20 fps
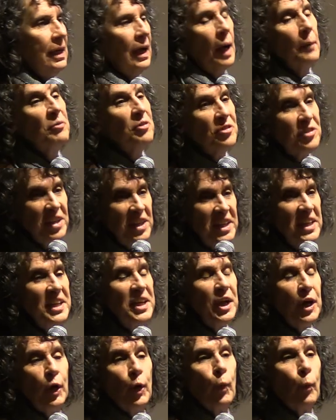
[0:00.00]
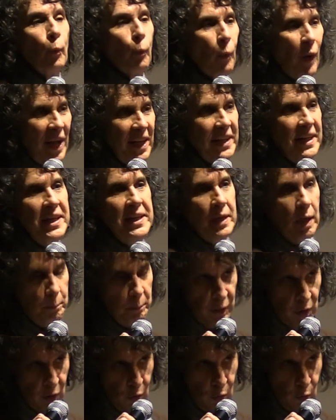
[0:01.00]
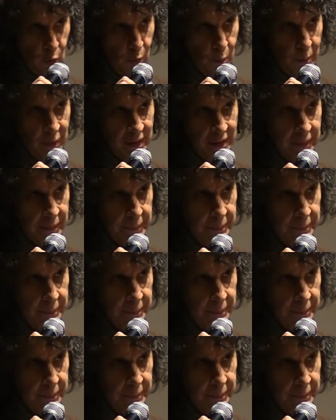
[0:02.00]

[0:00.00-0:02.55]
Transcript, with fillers: I'm sitting here writing a poem.